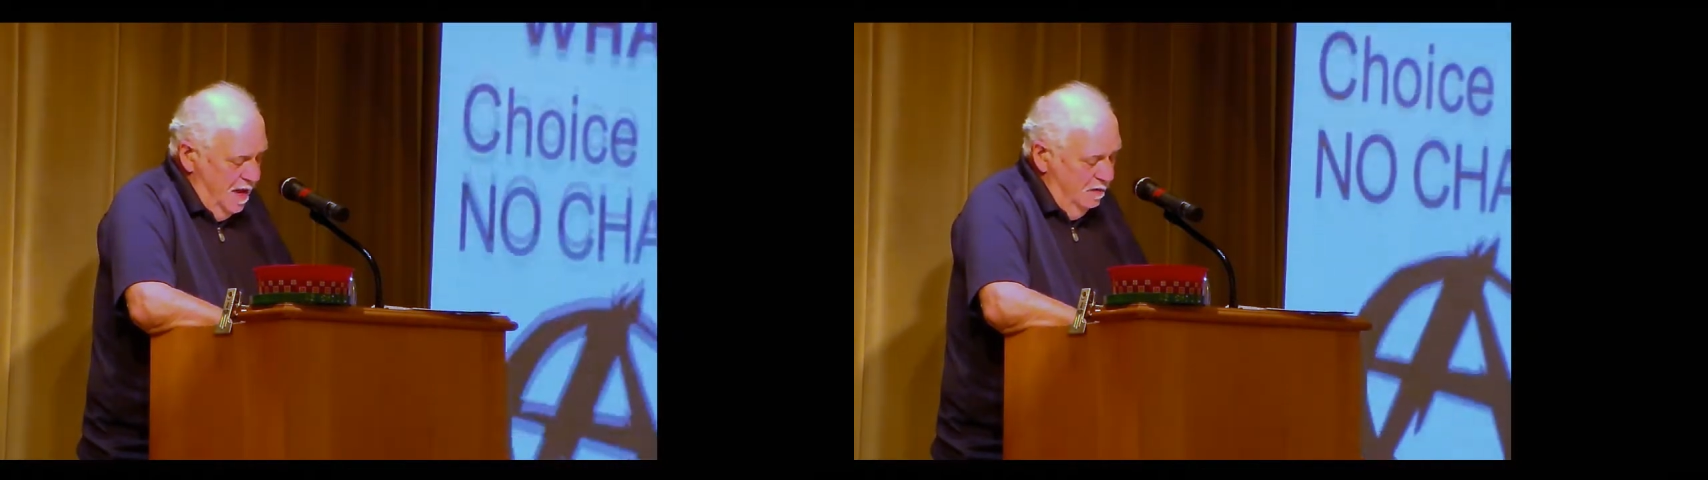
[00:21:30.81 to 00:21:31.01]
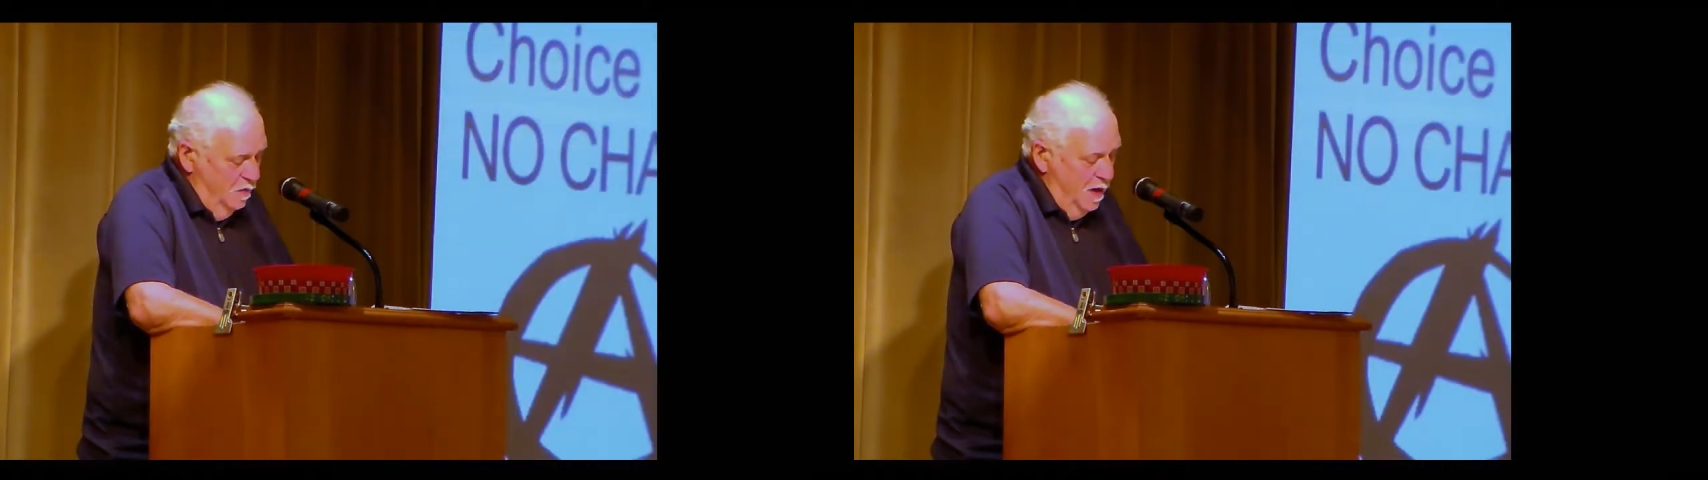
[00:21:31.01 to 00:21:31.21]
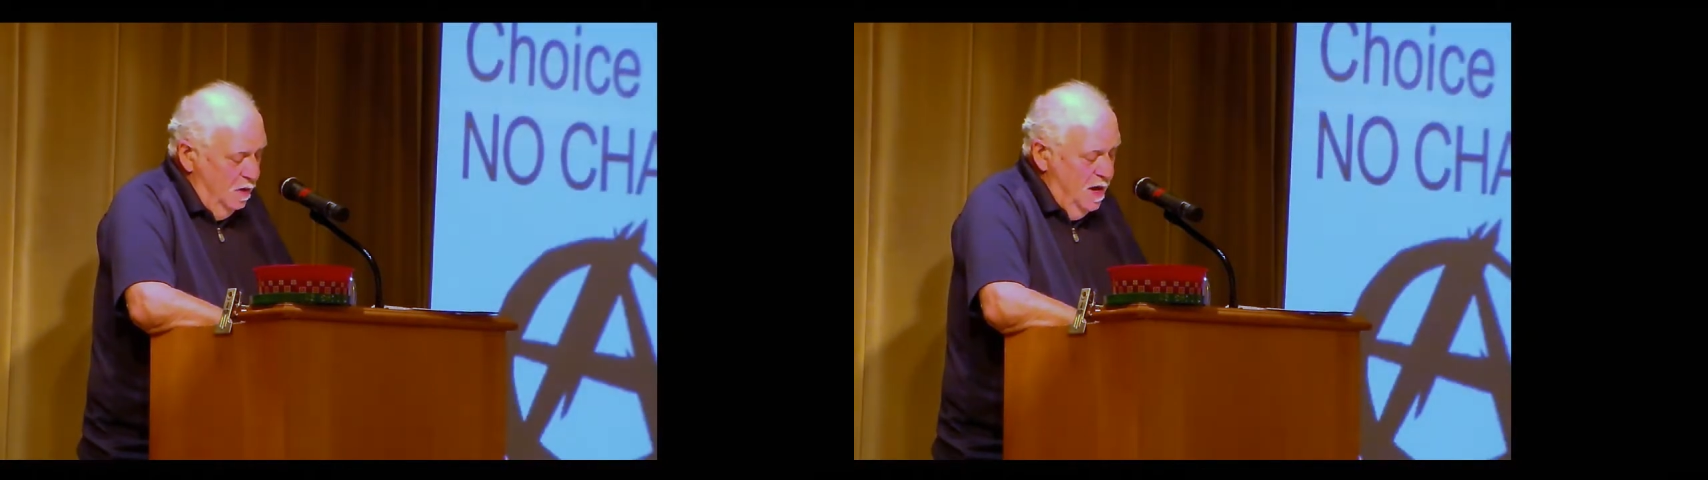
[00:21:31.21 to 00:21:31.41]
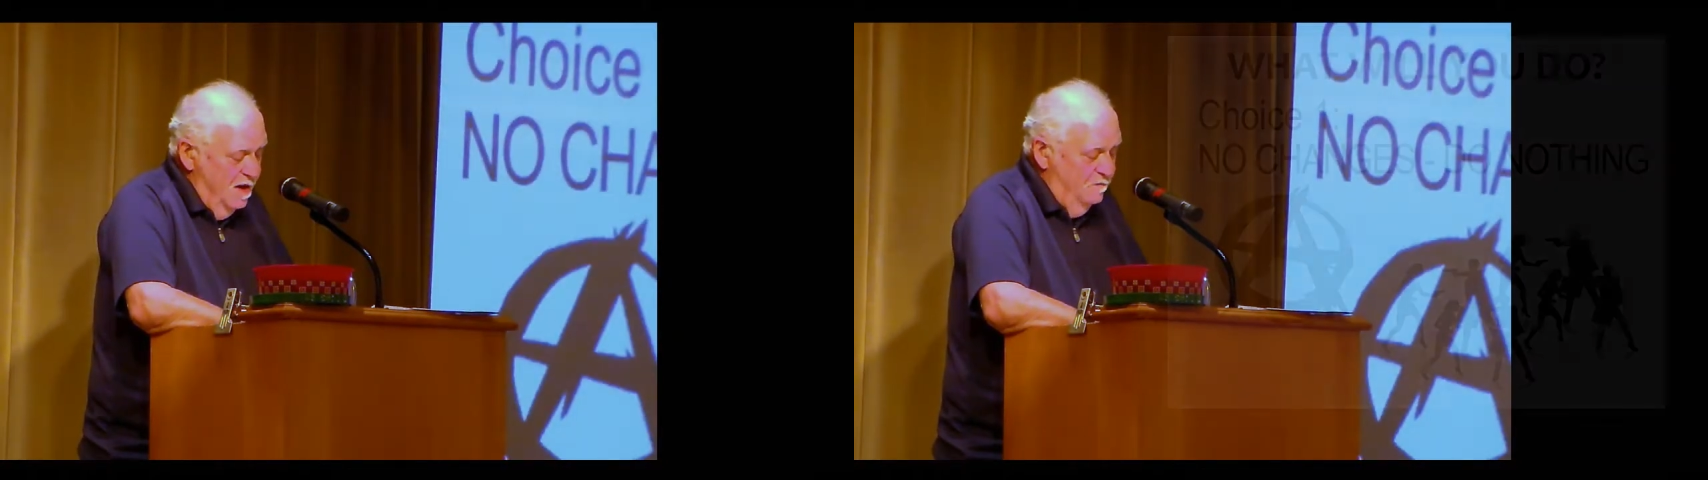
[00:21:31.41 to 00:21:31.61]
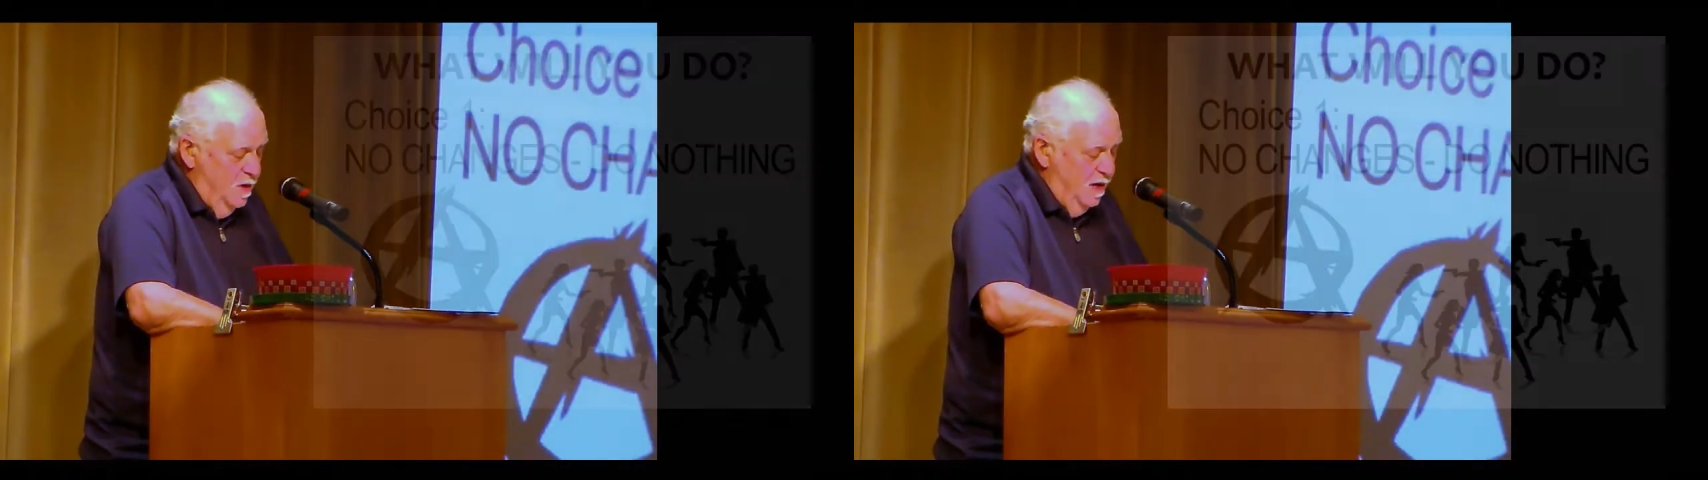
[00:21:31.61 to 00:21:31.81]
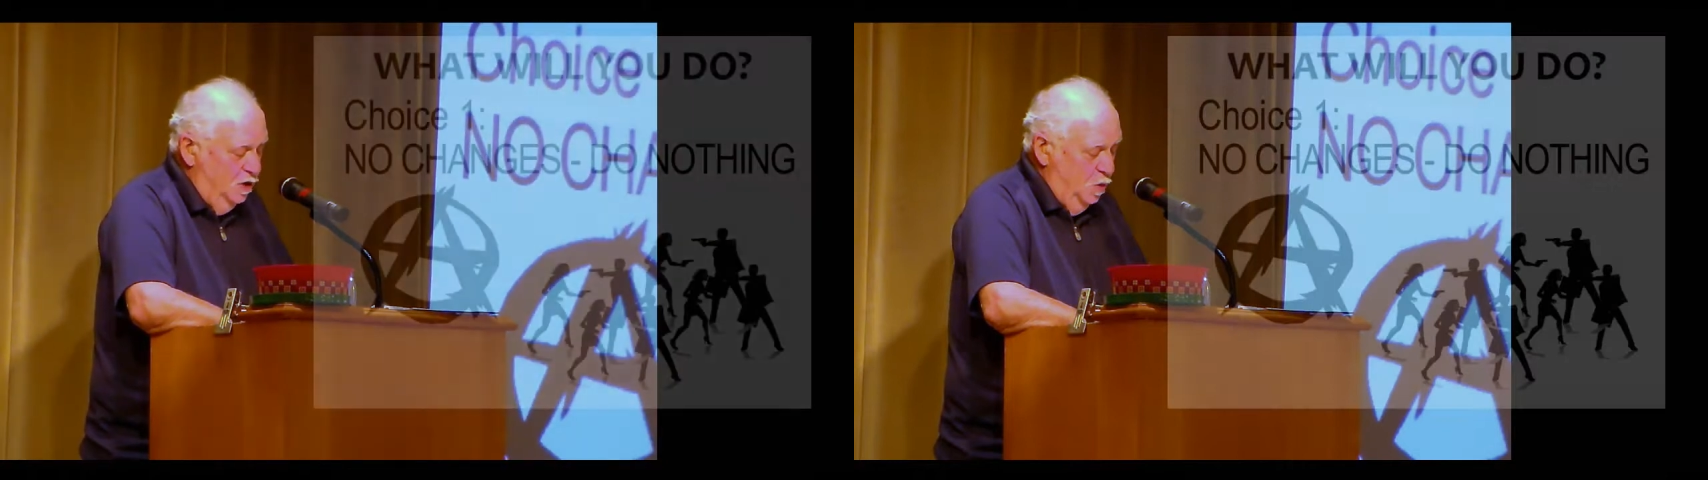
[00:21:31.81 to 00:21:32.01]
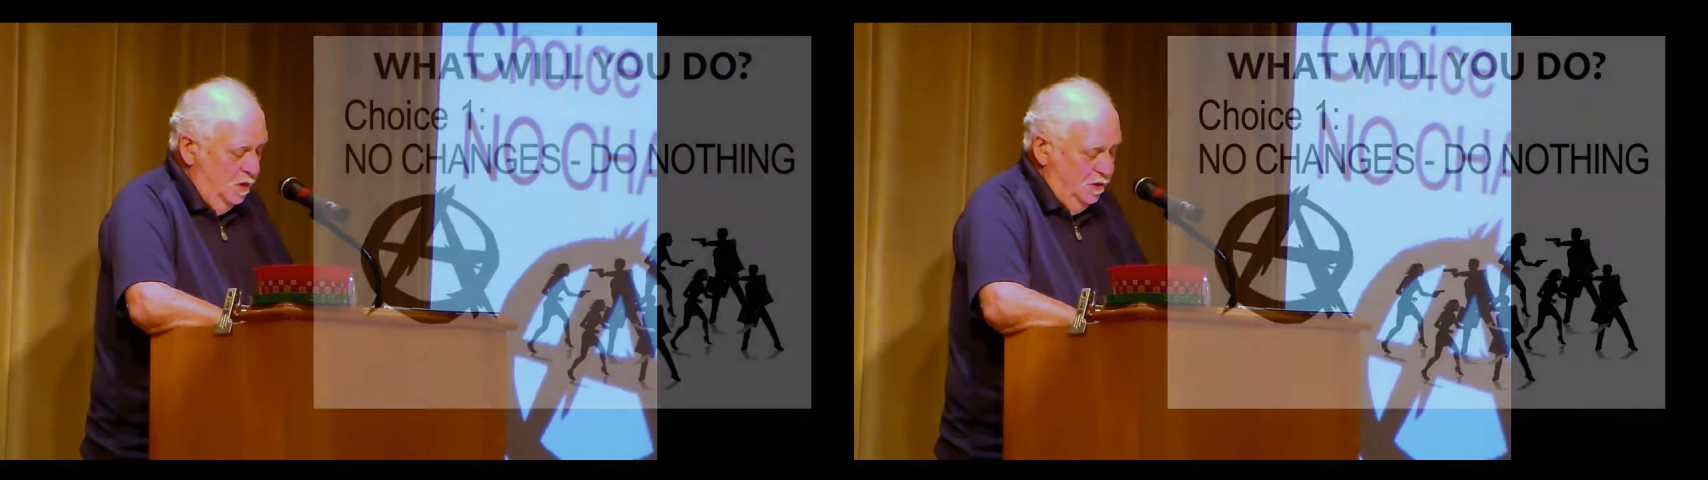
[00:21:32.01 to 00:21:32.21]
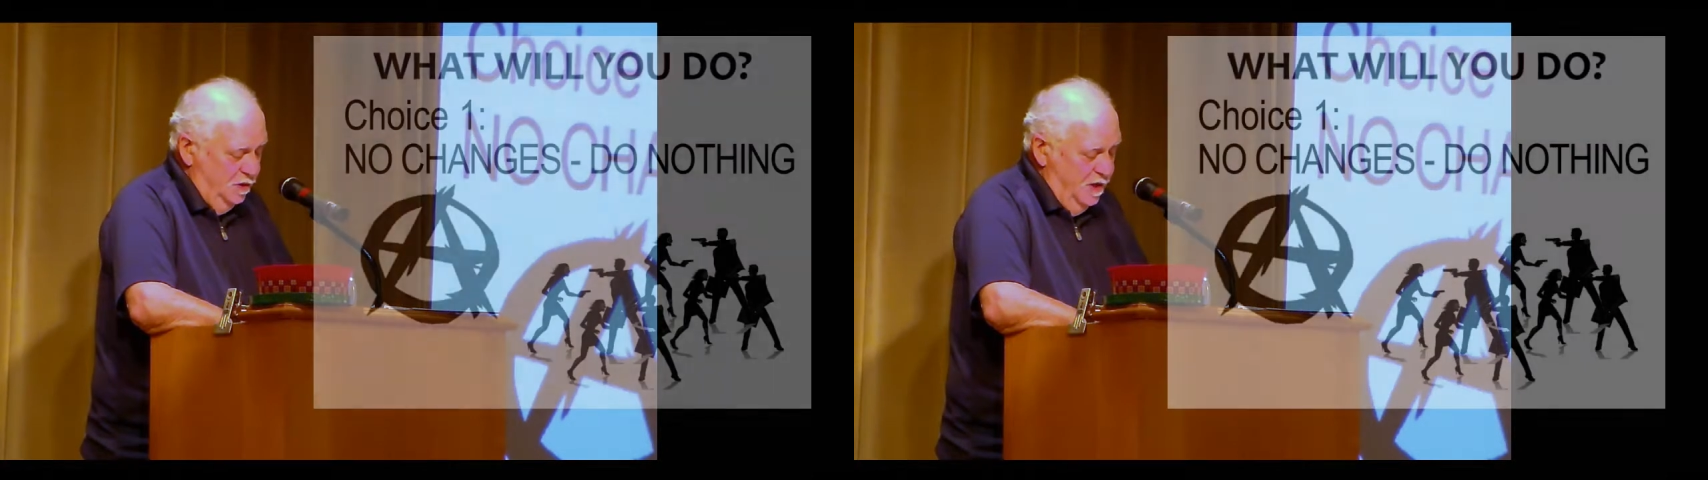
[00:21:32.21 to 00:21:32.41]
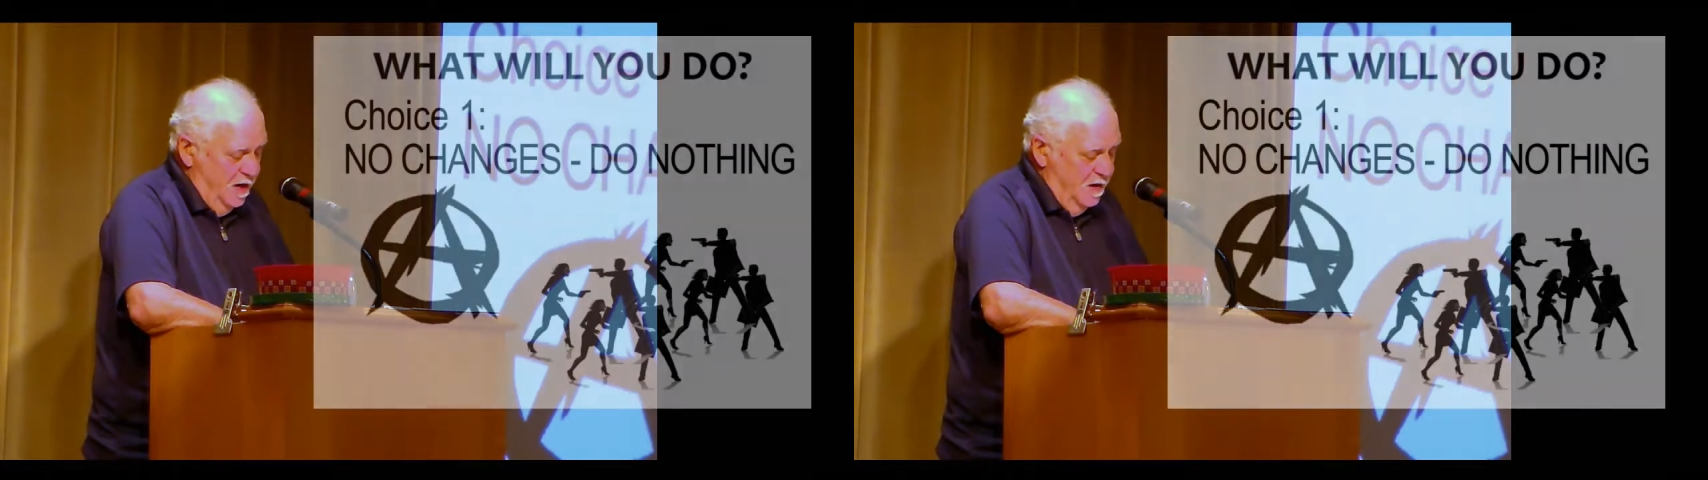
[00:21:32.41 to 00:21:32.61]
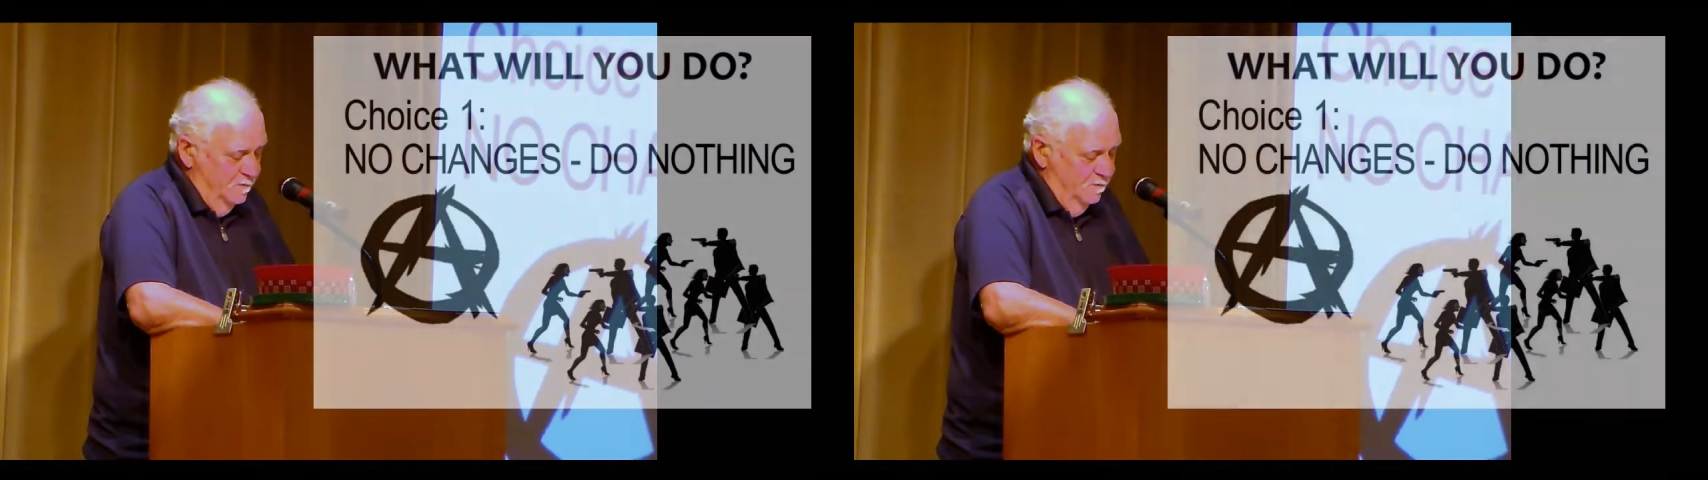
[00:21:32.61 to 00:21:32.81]
that we don't have many choices
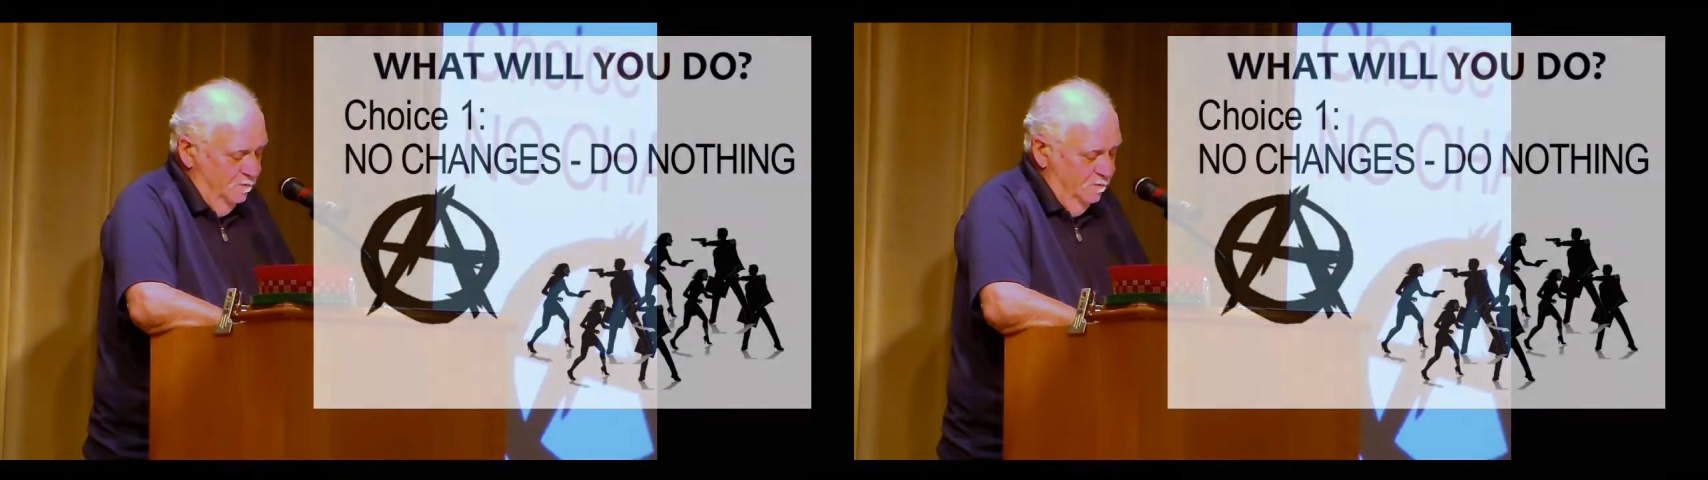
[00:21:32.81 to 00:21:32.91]
here.